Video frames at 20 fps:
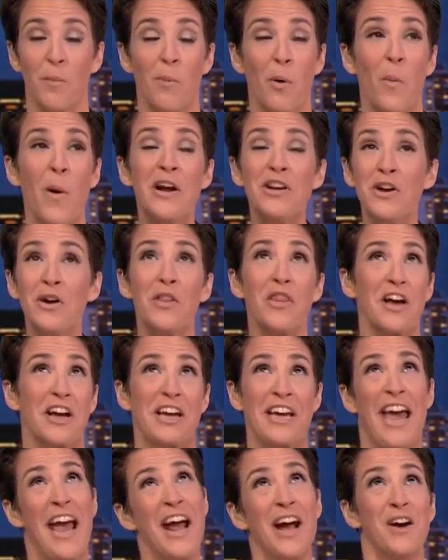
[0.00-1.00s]
But when you're the
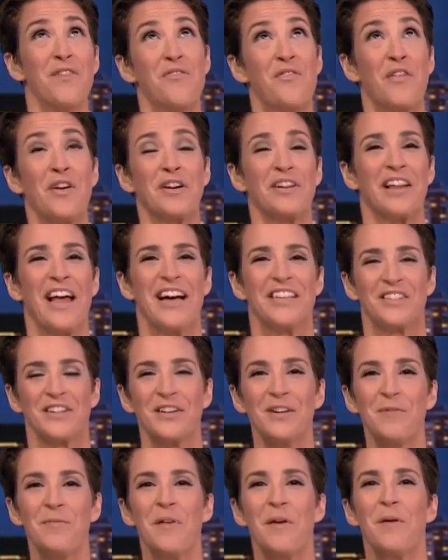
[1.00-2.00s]
King of
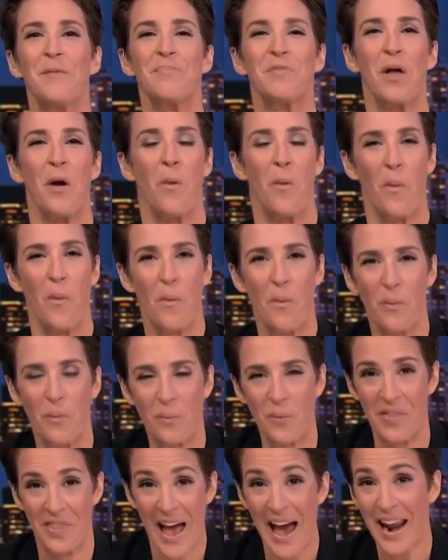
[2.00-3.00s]
Fertilizer,
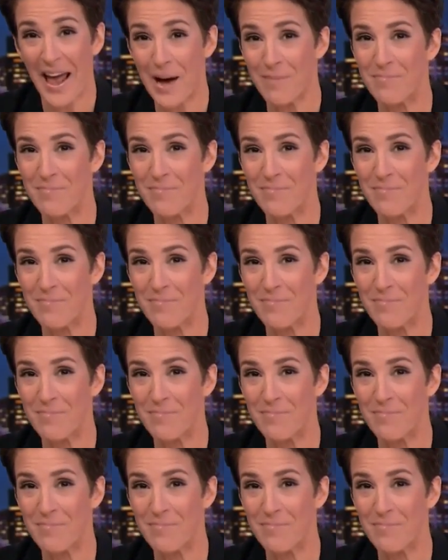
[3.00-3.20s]
when that